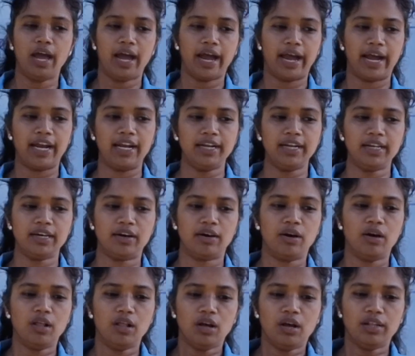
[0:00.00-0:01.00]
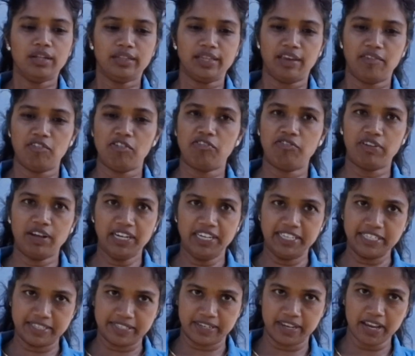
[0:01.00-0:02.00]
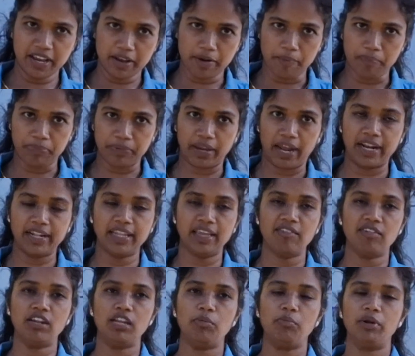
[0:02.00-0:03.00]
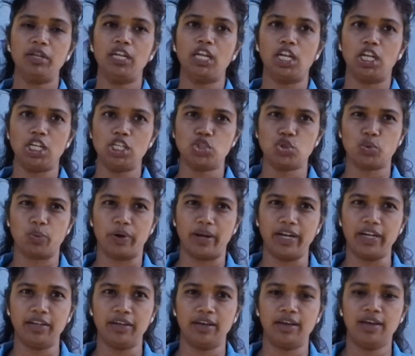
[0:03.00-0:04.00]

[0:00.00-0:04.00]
and they will feel dyspneic and they will immediately squat.